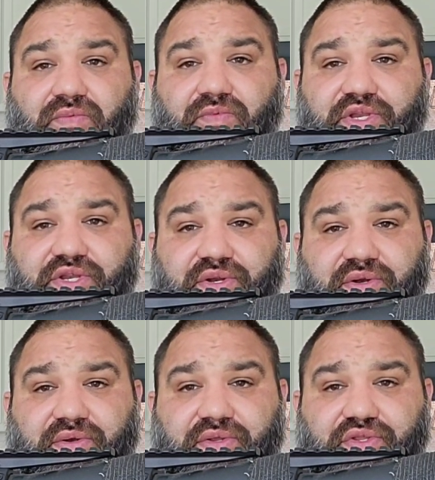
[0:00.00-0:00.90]
when
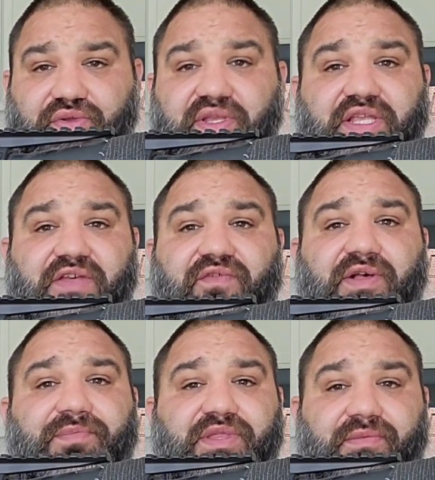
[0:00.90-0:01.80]
you can give
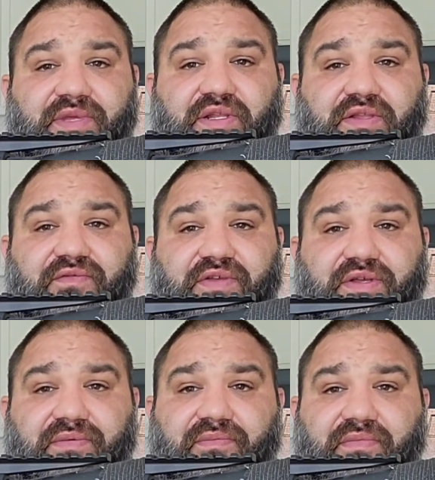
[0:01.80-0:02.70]
up in the middle
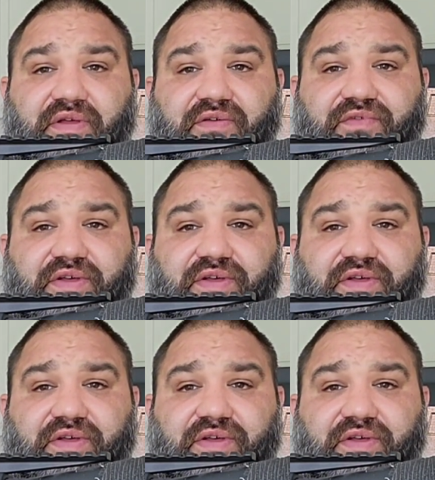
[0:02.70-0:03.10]
of